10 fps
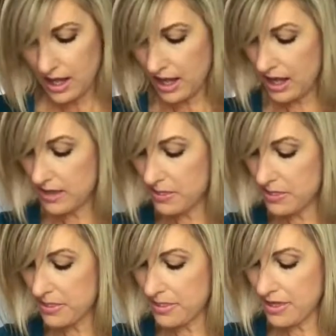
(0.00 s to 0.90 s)
And
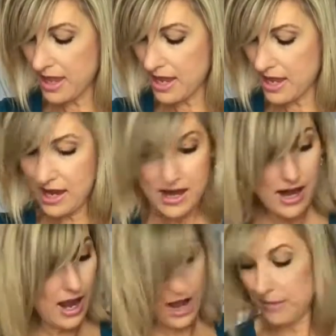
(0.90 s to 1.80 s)
then
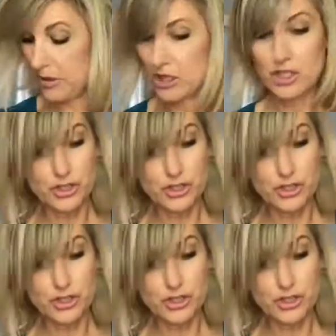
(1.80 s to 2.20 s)
I'm gonna